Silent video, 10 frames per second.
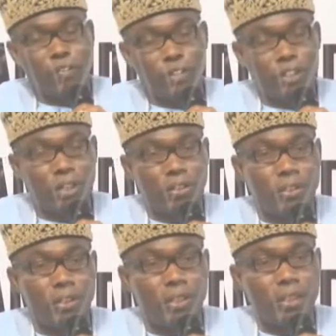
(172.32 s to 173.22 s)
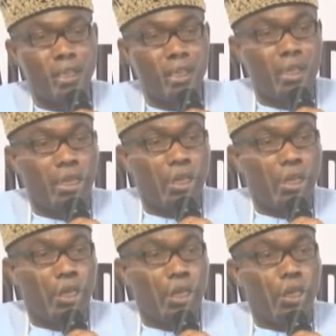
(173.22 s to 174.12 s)
of insecurity,
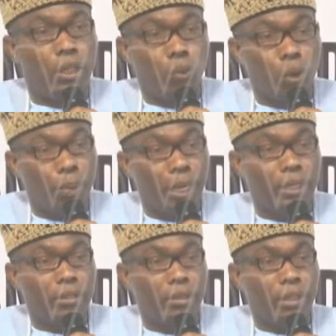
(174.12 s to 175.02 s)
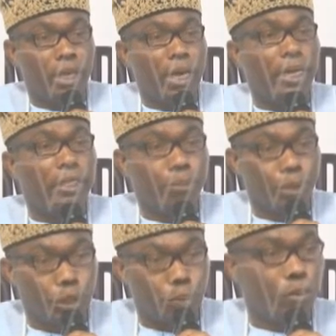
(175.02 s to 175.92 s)
the women are the
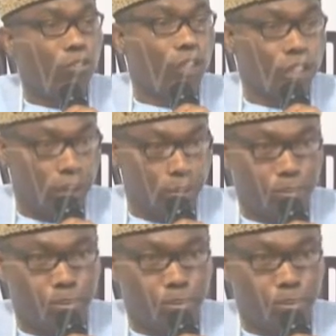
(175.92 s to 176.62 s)
principal victim.